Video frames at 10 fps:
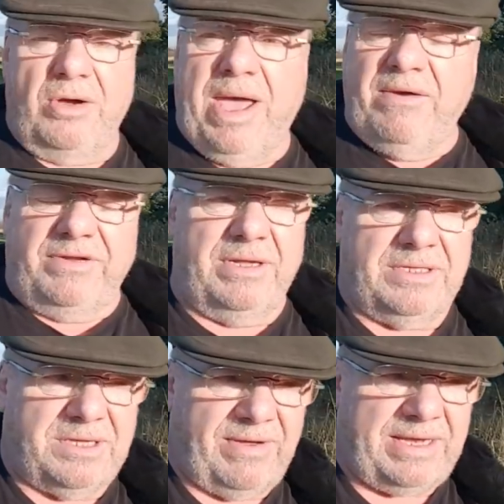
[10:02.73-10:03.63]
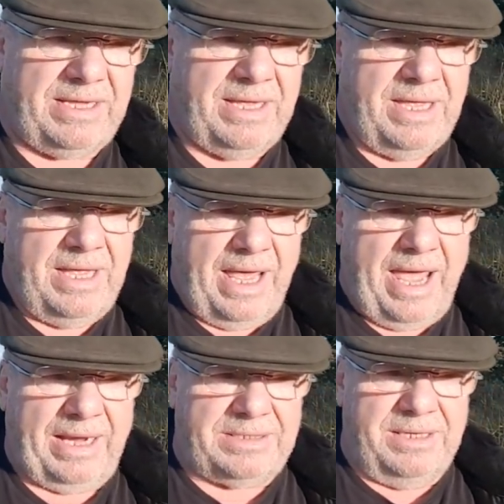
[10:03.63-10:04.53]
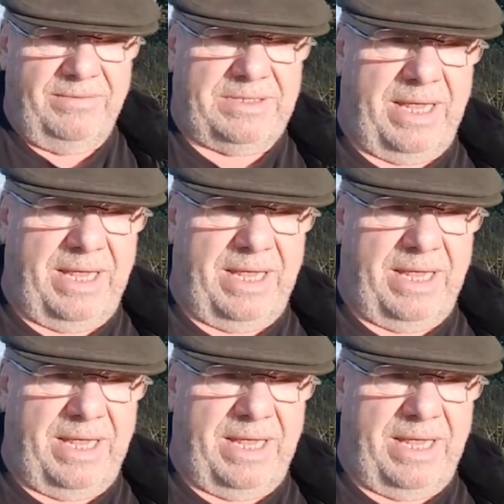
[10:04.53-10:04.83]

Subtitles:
evidence of any activity,